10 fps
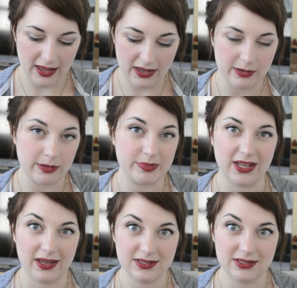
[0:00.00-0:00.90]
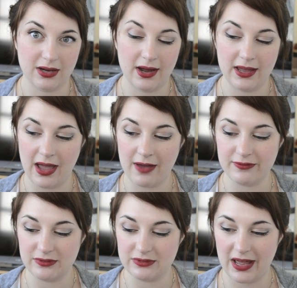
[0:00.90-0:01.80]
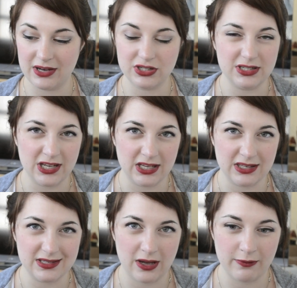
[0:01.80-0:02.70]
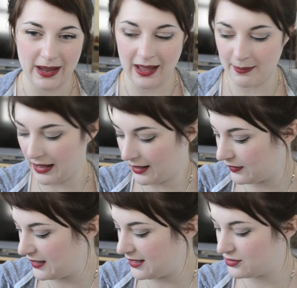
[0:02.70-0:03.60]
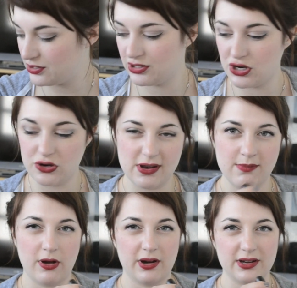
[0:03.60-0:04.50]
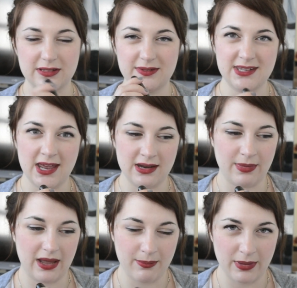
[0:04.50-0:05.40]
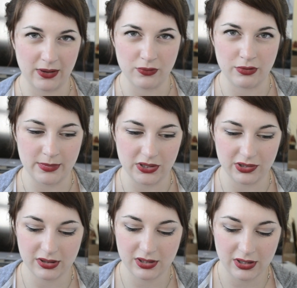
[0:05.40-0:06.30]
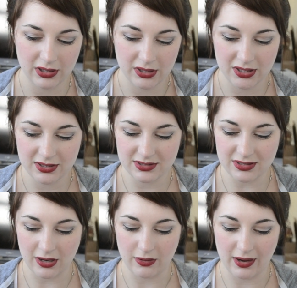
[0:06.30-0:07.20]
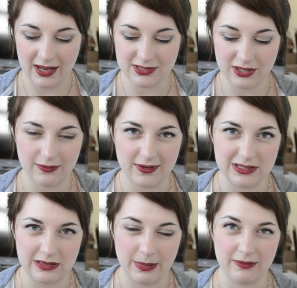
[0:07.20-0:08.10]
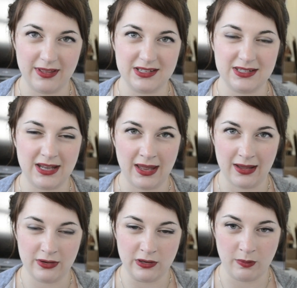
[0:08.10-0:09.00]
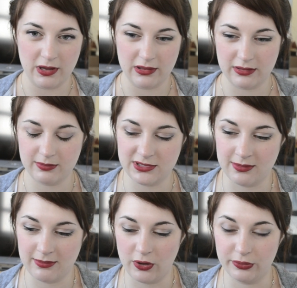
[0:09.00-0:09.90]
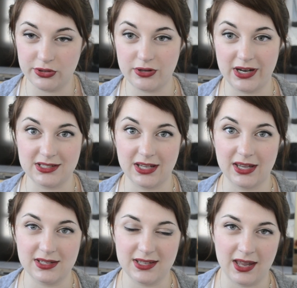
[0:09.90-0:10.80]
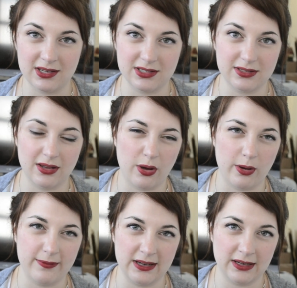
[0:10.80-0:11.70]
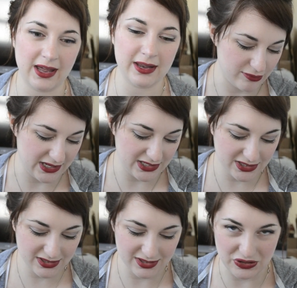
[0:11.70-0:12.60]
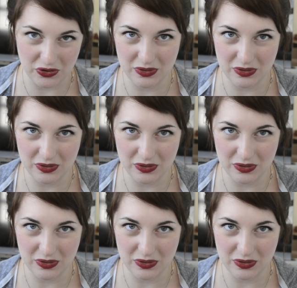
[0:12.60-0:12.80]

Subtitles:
and I'm obsessed. I haven't actually taken this out of my handbag. These 2 lip products have stayed in my handbag for a month, so I had to go fish them out there today along with some old train tickets and a half-eaten cat treat, so